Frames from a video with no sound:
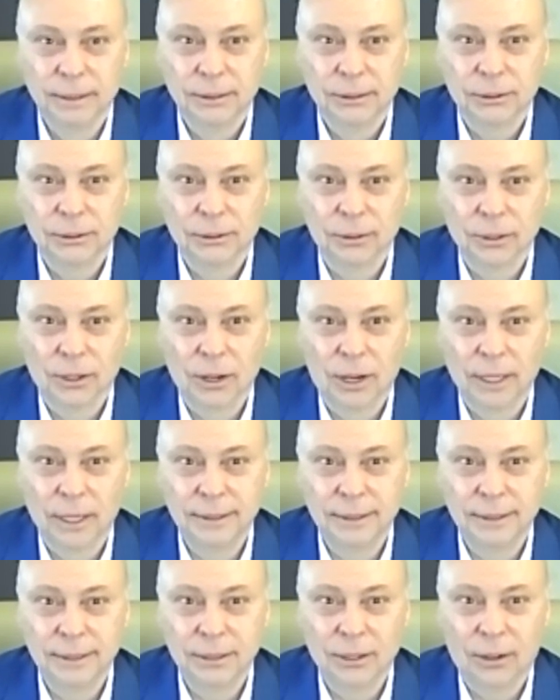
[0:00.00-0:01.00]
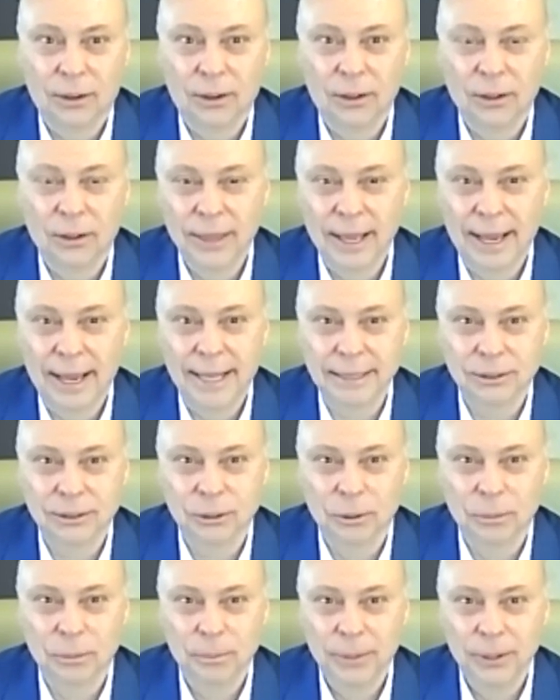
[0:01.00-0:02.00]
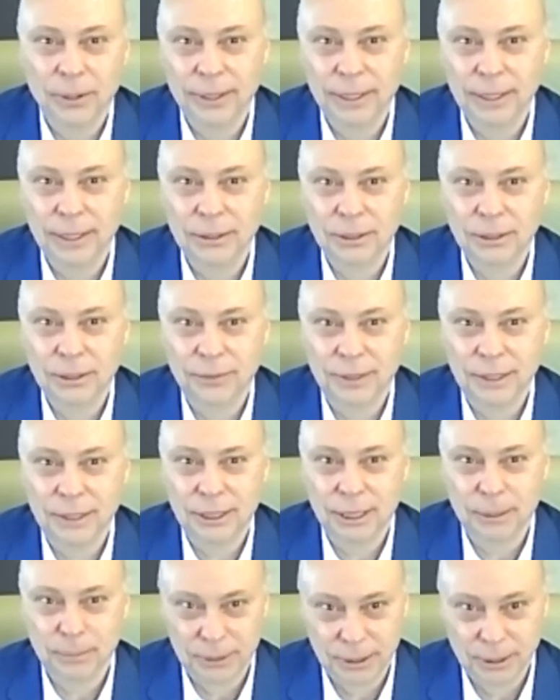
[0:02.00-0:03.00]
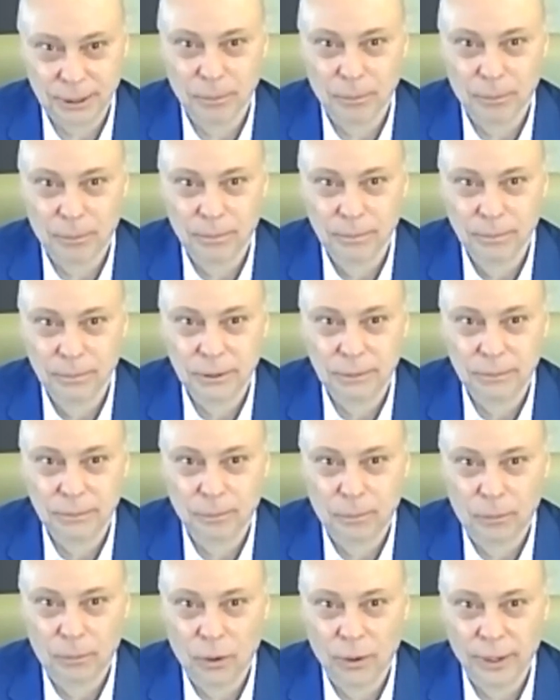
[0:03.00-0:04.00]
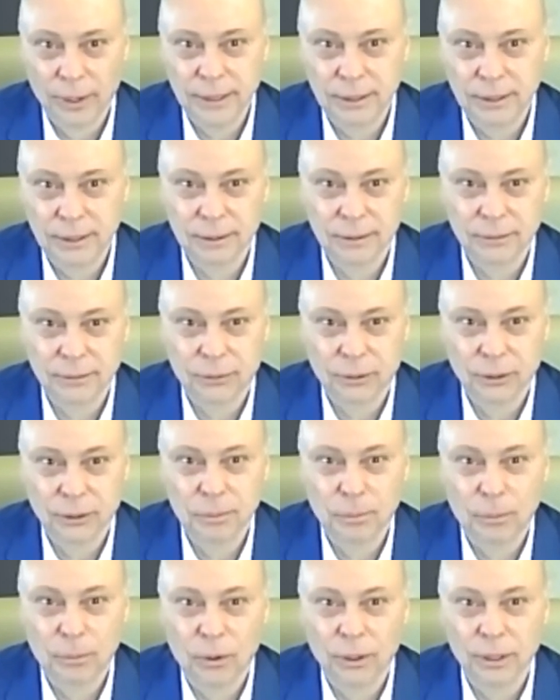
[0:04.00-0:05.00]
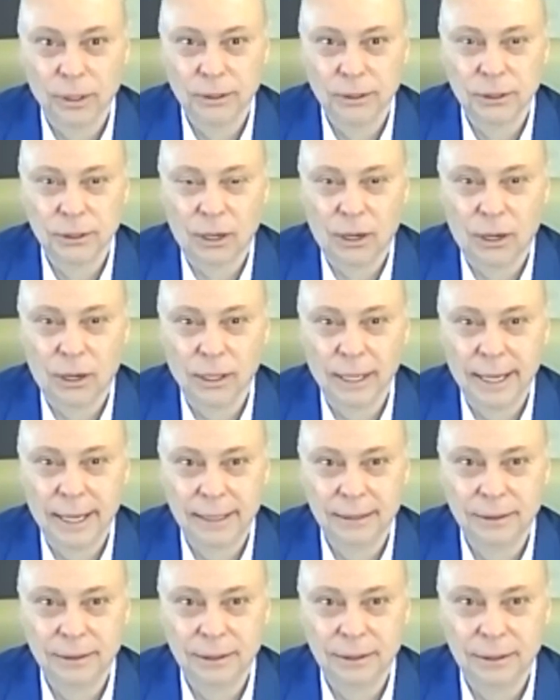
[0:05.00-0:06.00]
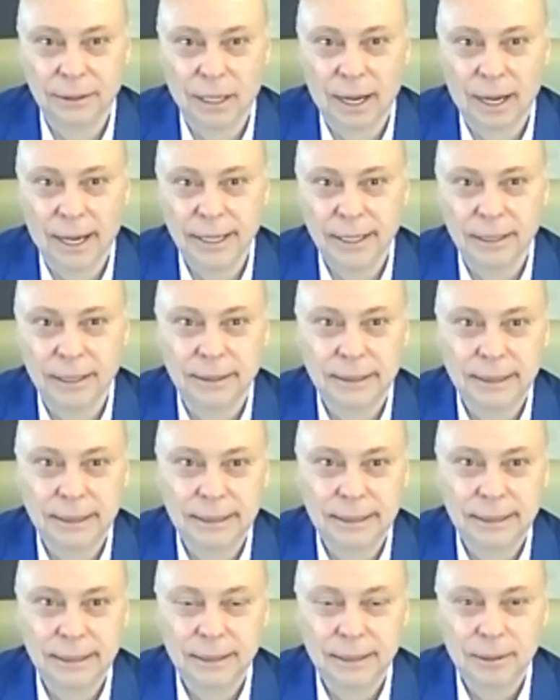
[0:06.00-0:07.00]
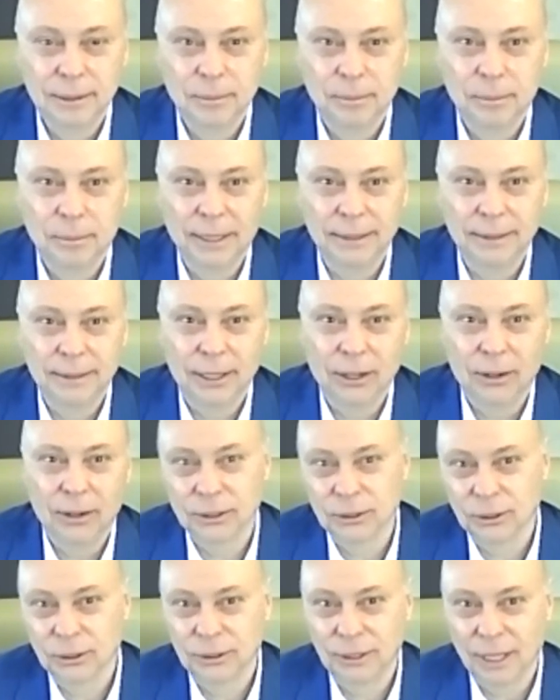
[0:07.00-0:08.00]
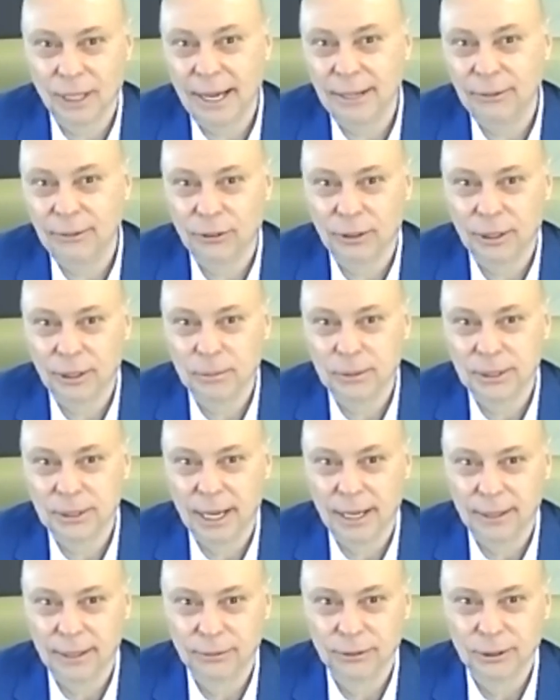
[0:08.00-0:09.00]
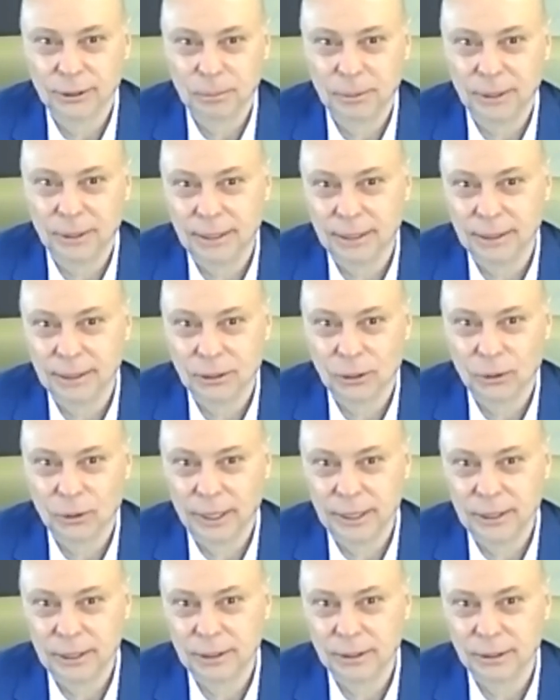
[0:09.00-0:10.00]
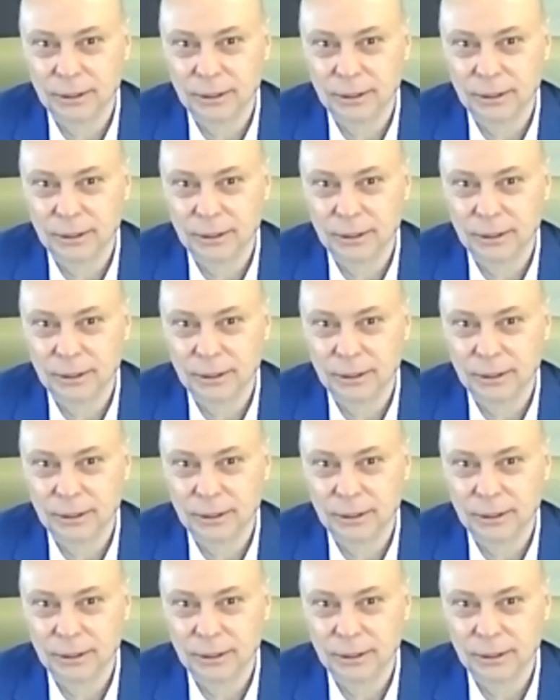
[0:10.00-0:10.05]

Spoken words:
So God did all that. So millions of Egyptian boys, firstborns, all had to die, but they also died for themselves because Christ